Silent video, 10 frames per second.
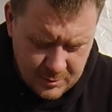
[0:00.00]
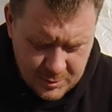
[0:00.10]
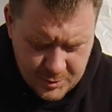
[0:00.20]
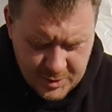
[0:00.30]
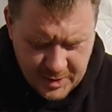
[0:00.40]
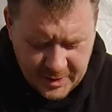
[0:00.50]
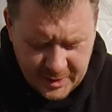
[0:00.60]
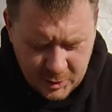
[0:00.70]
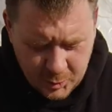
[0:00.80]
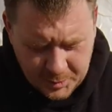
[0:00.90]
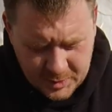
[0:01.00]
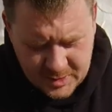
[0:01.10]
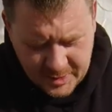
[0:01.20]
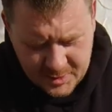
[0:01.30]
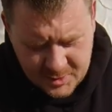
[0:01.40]
Just try and get a couple of
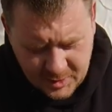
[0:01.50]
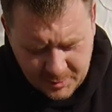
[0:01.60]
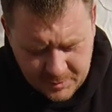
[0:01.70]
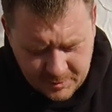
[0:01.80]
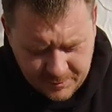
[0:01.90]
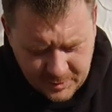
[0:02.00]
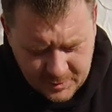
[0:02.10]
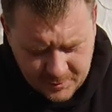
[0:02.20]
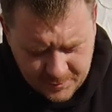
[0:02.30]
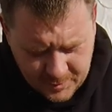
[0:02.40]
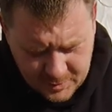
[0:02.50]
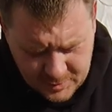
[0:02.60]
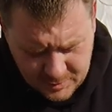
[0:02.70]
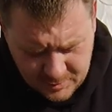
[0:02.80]
turns on that with your fingers first.